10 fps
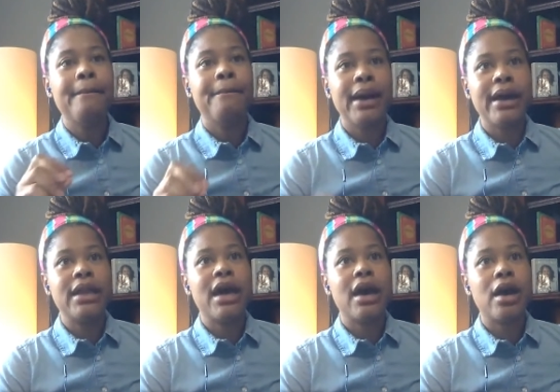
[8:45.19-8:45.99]
But
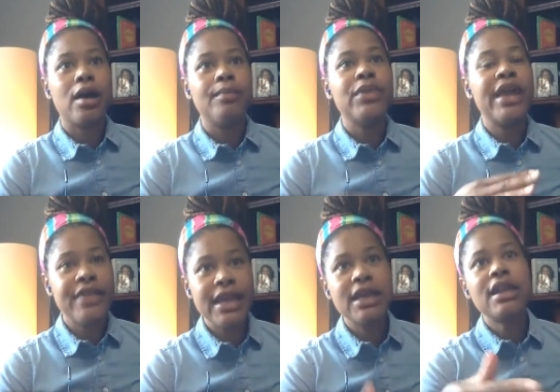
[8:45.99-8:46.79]
and
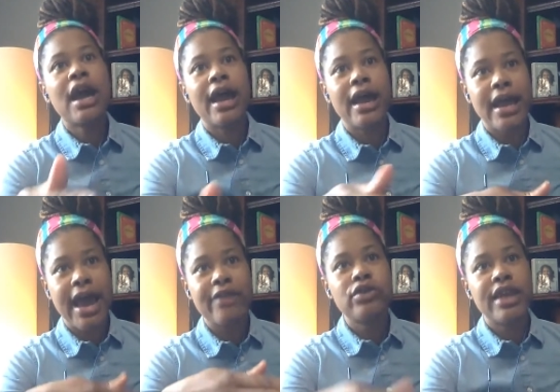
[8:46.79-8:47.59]
then
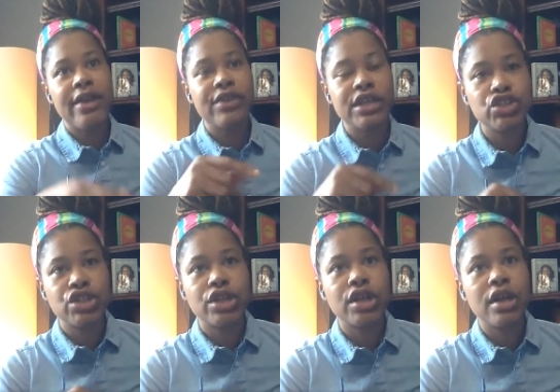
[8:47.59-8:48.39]
after that
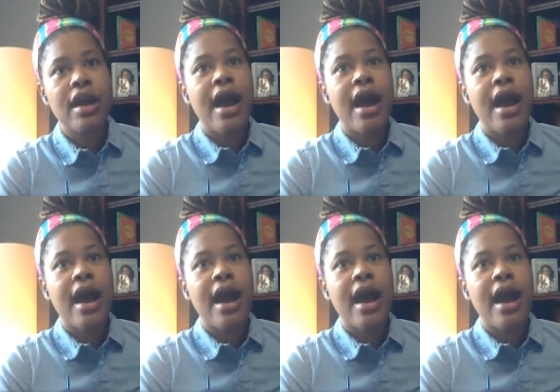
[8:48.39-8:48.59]
venture,